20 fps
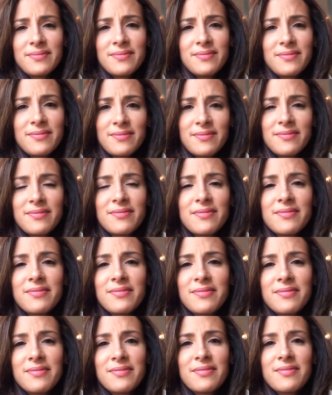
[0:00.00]

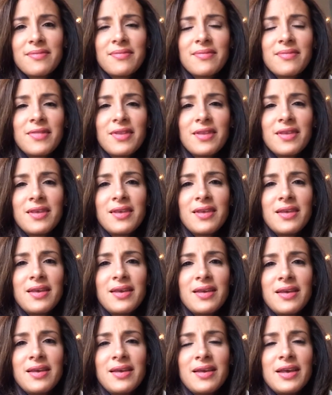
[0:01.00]

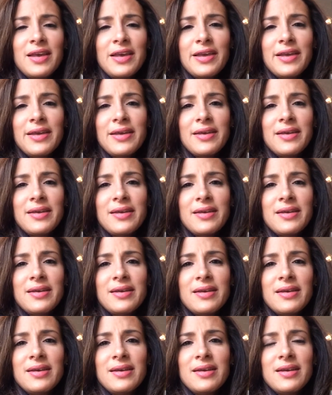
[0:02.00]

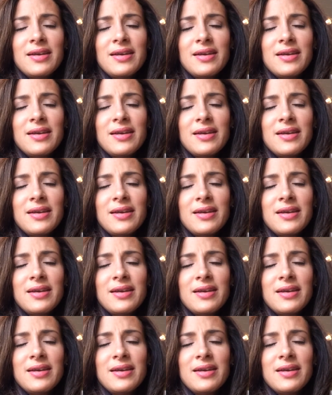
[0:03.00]
Nobody speaks.